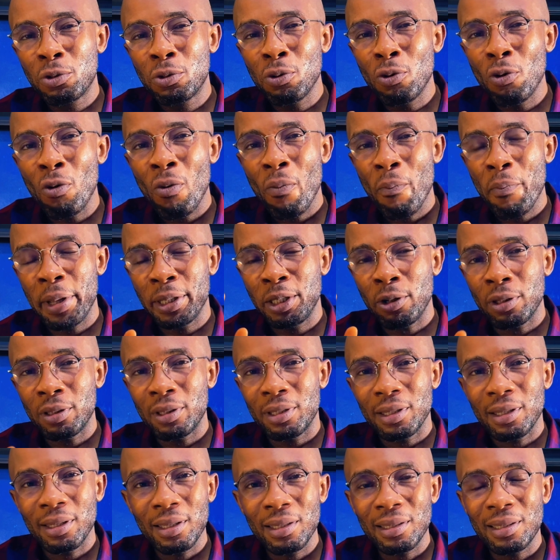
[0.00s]
2 major
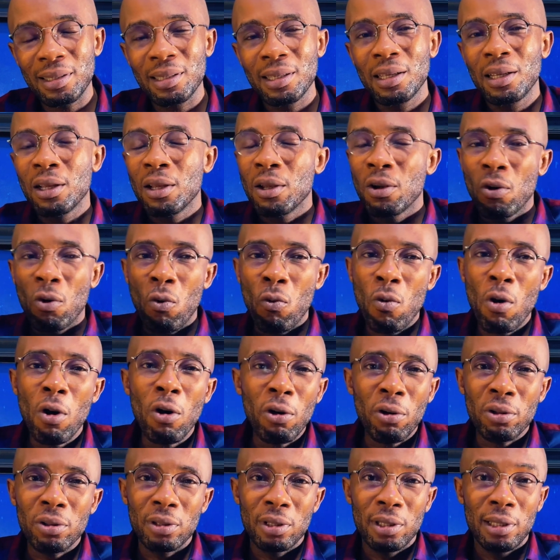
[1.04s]
things.
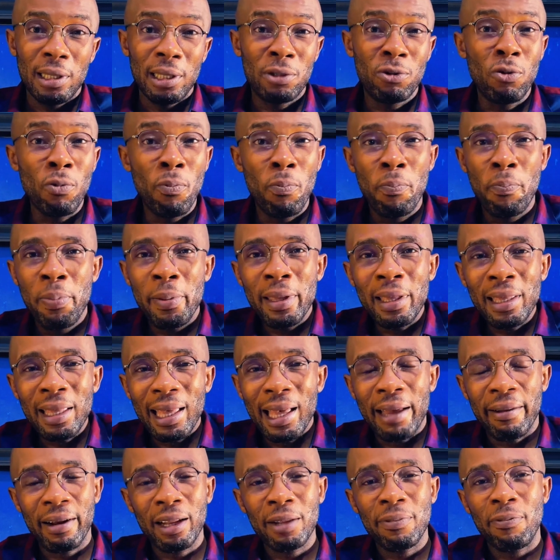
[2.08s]
1, it could be
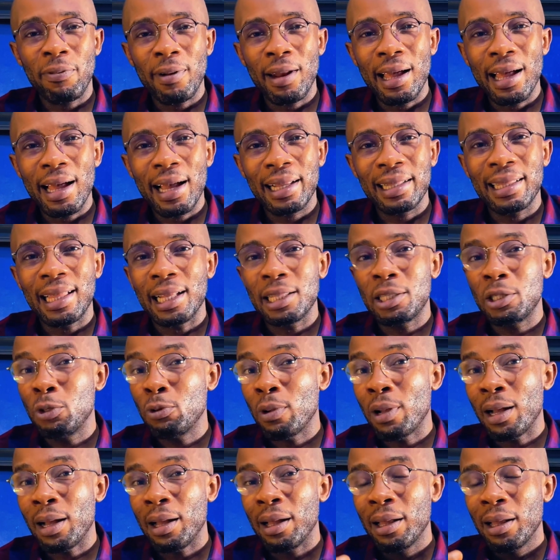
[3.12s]
a red flag that you
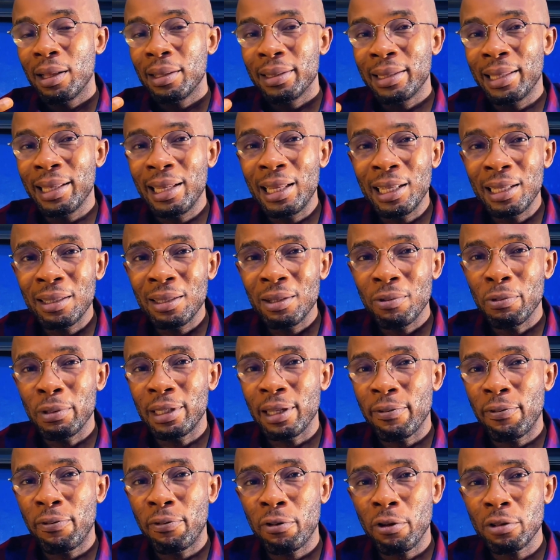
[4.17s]
are dealing with
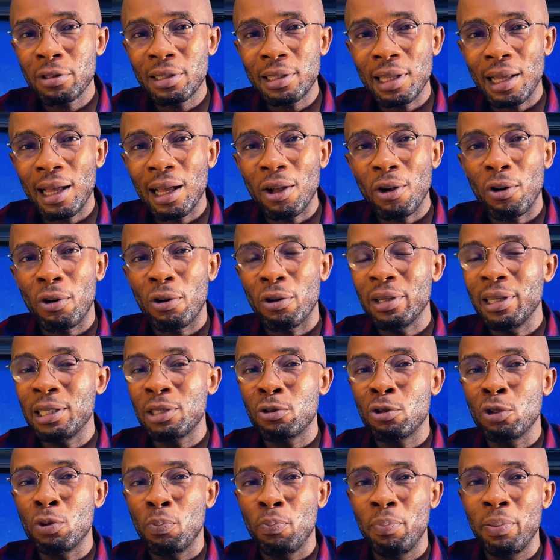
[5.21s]
a fraudster, or it
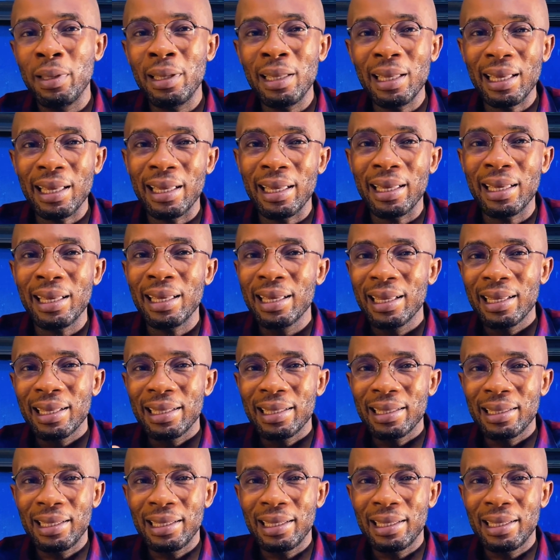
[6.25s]
could be a